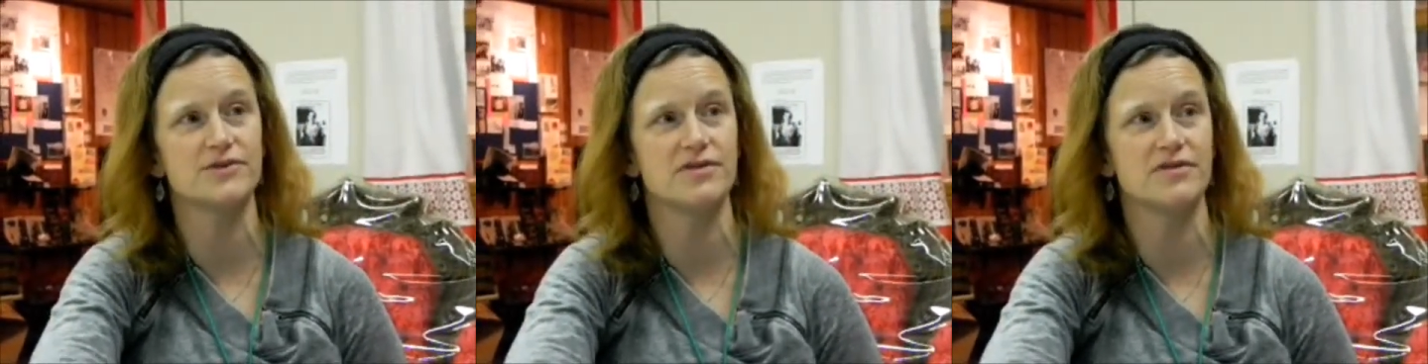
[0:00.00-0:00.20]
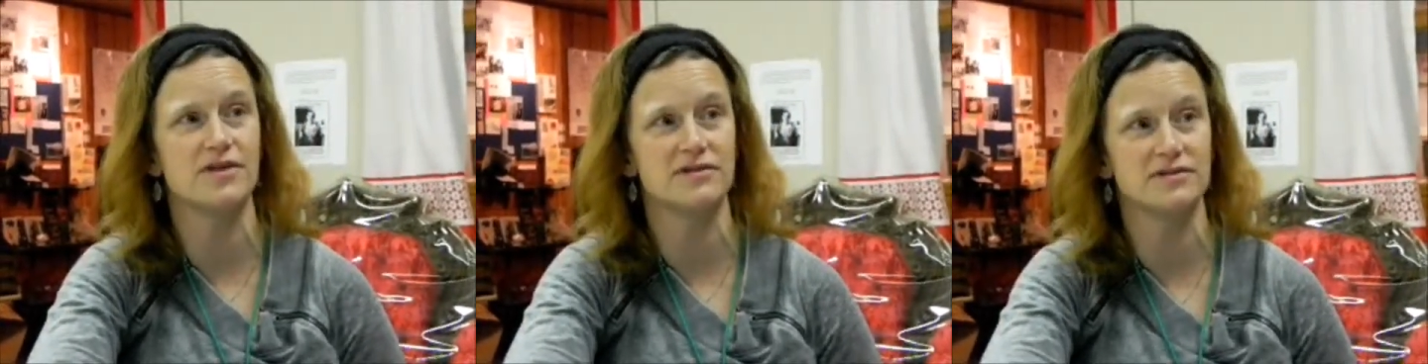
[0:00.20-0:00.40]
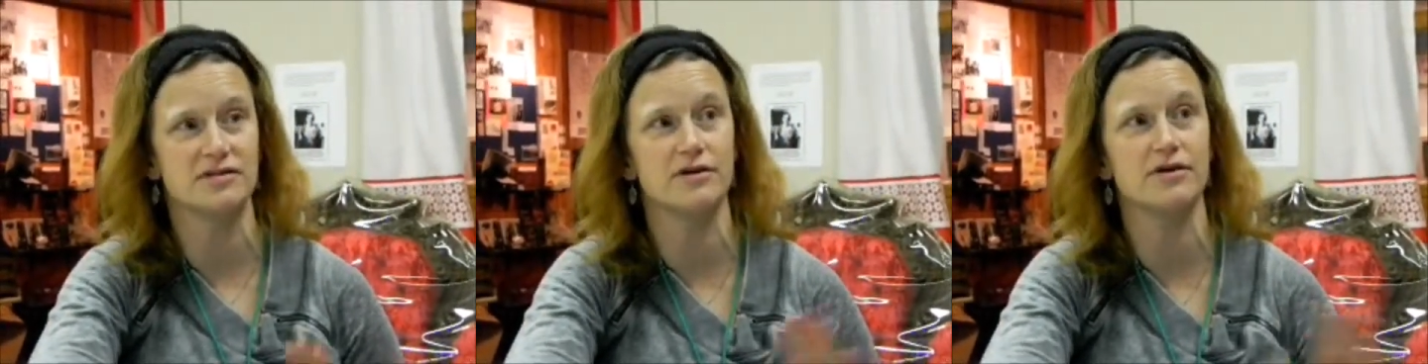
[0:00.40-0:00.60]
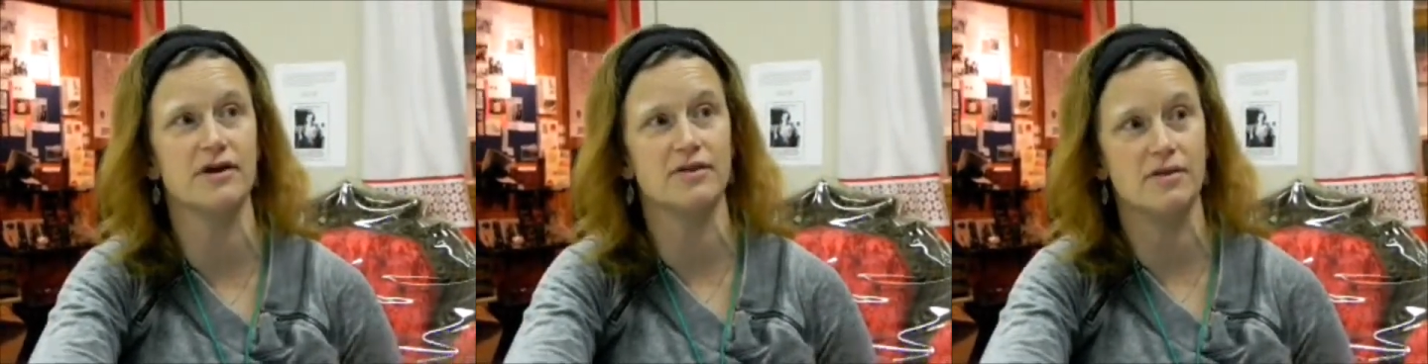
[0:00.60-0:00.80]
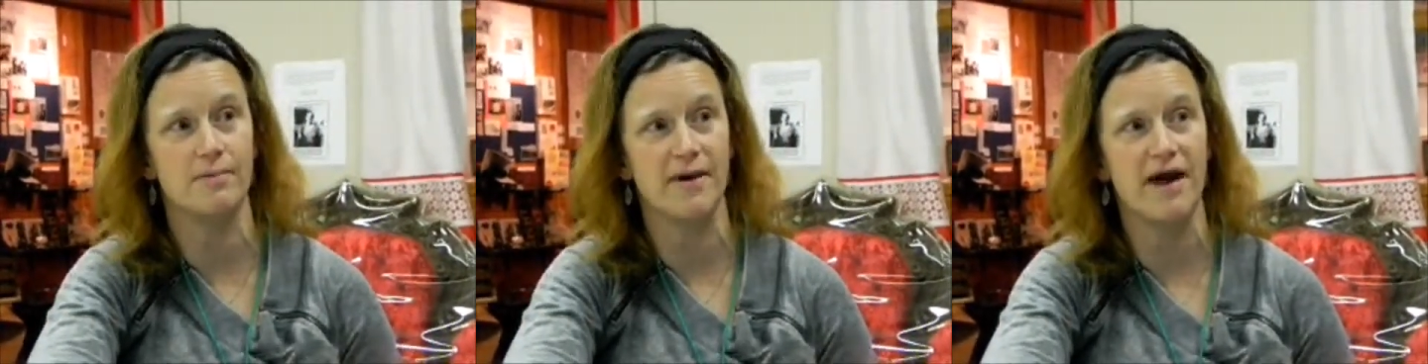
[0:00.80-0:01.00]
the things that are
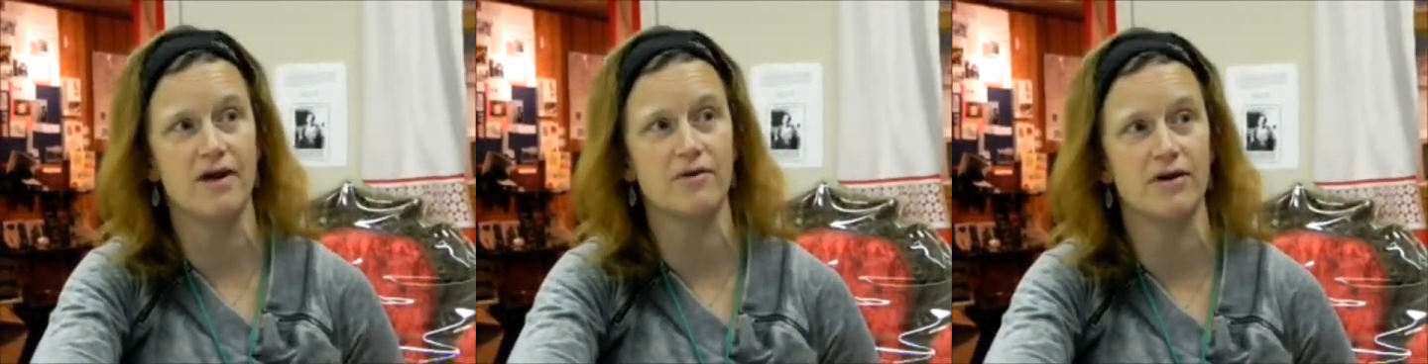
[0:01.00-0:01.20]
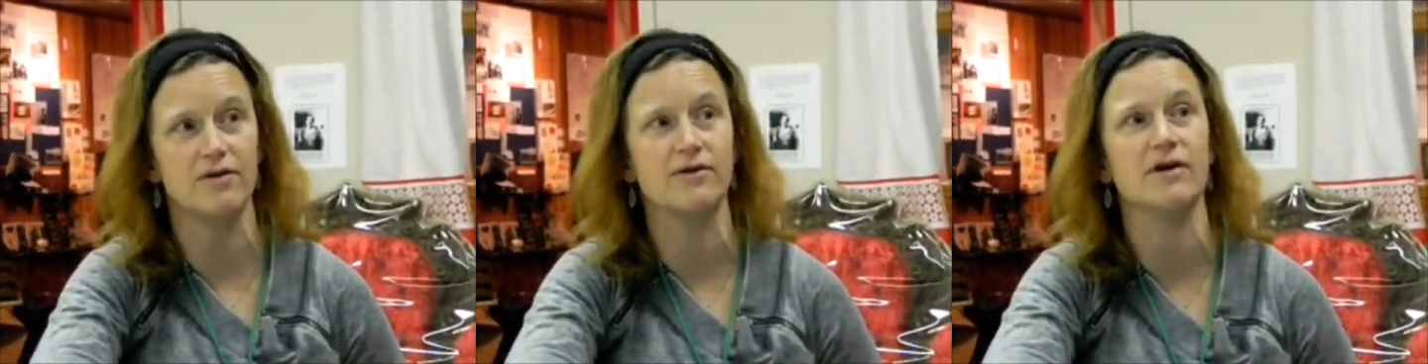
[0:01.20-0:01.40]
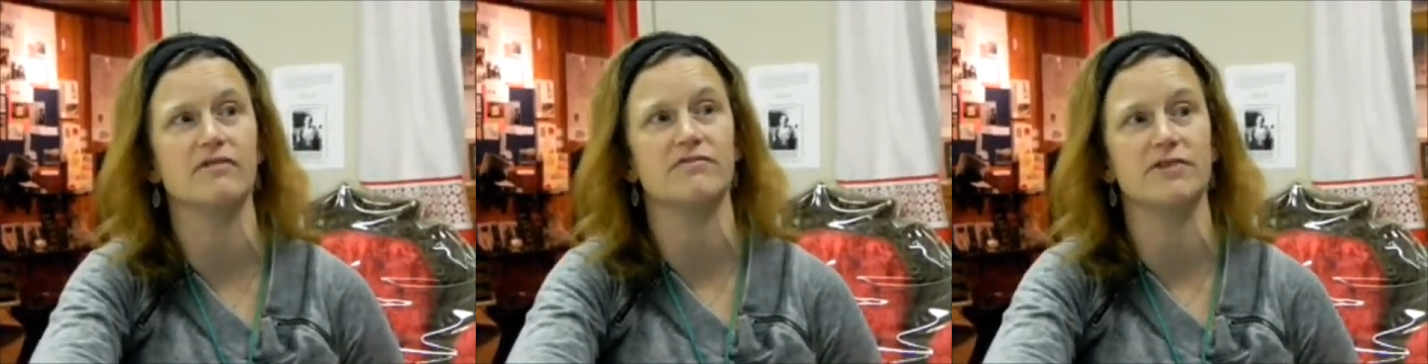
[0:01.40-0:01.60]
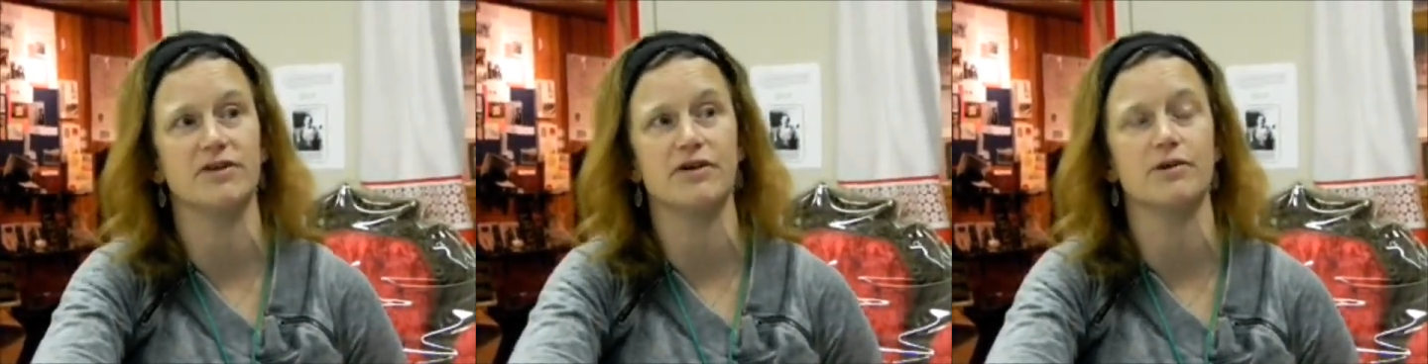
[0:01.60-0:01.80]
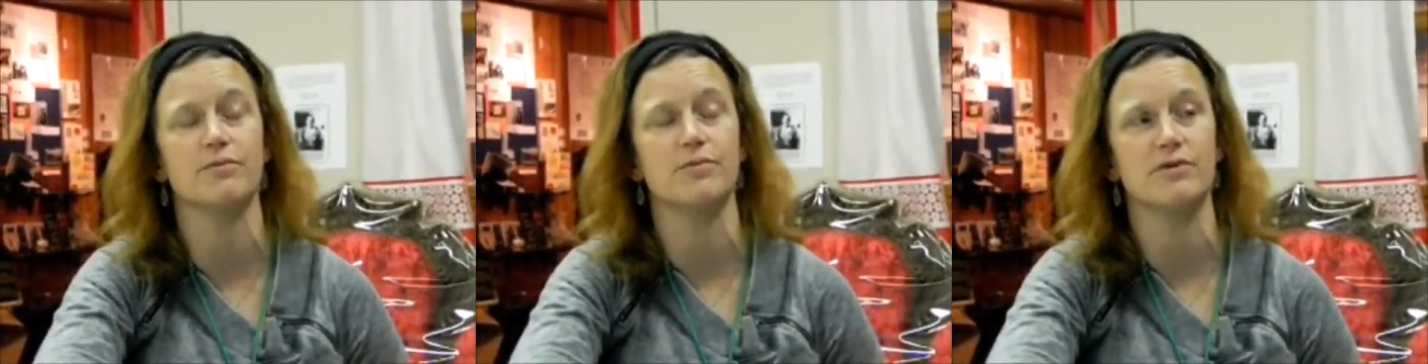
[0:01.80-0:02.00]
in the background, are
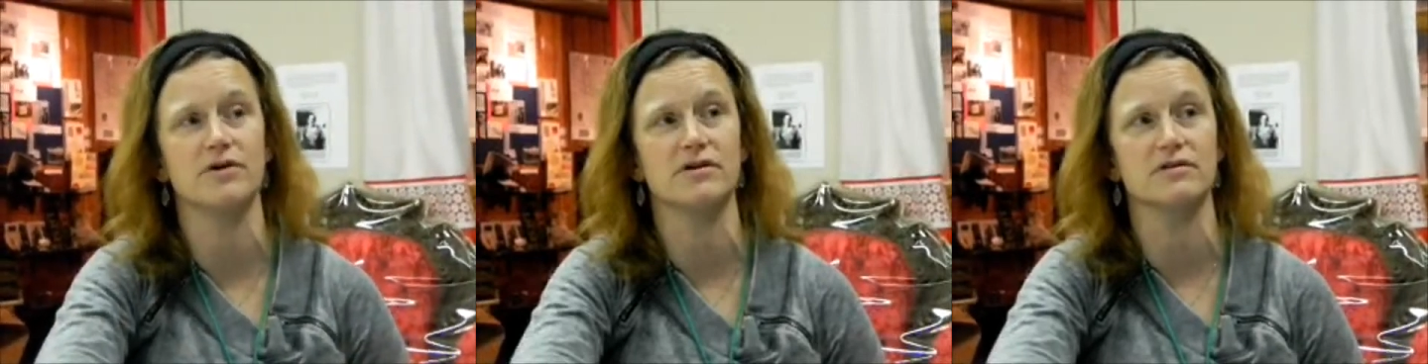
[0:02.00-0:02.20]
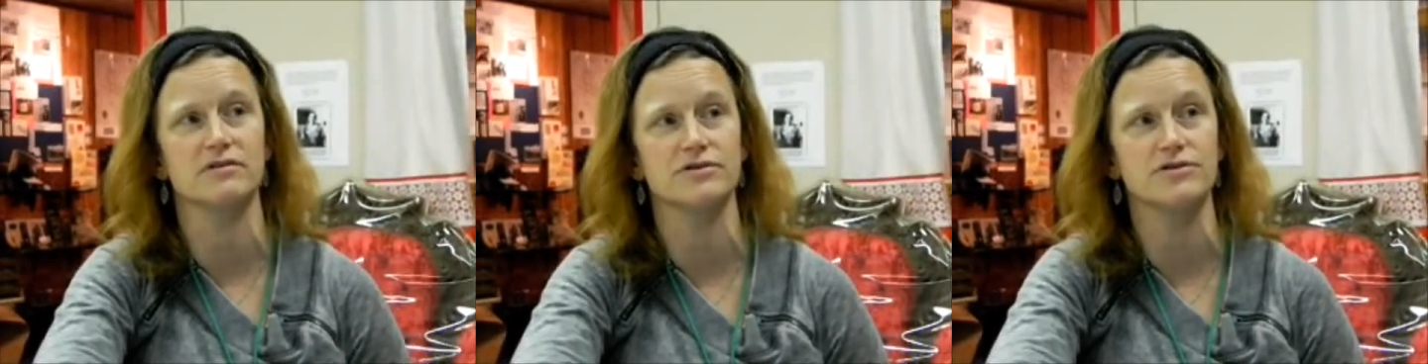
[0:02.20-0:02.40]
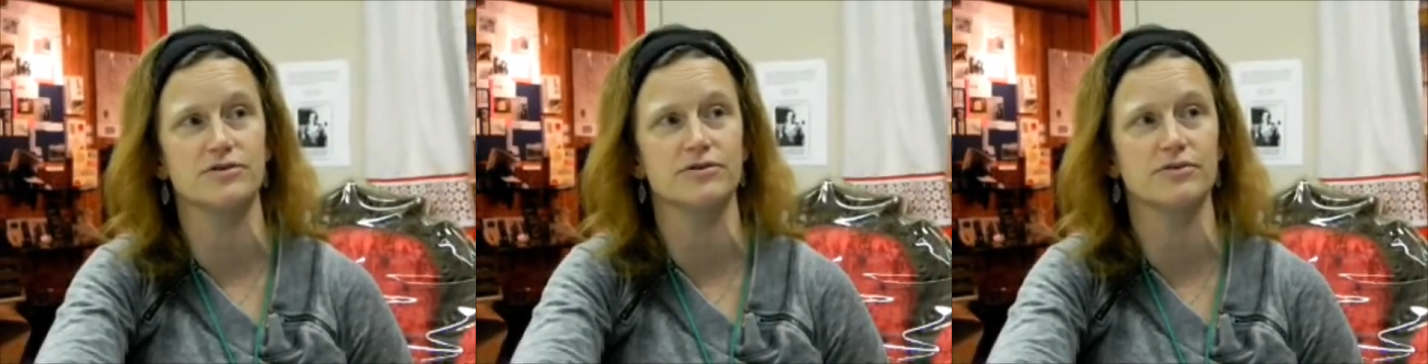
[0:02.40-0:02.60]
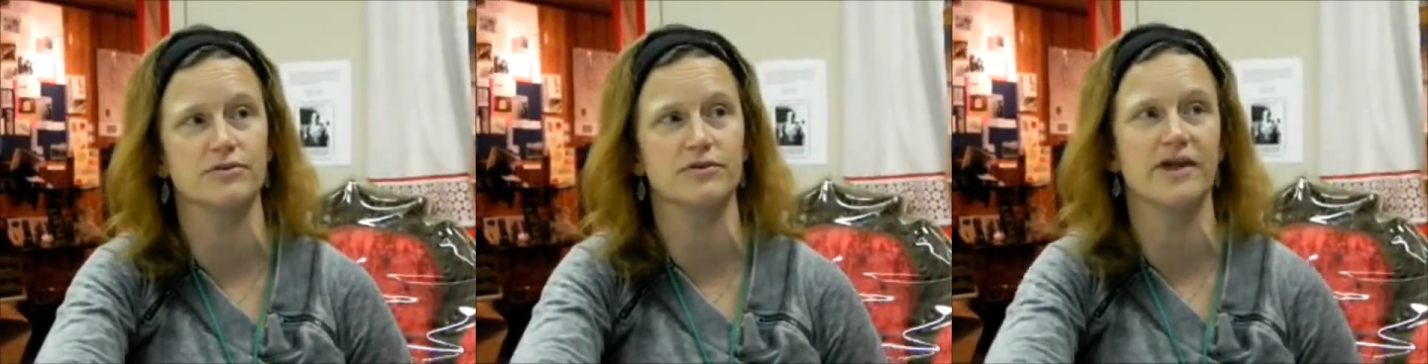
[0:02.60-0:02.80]
very important to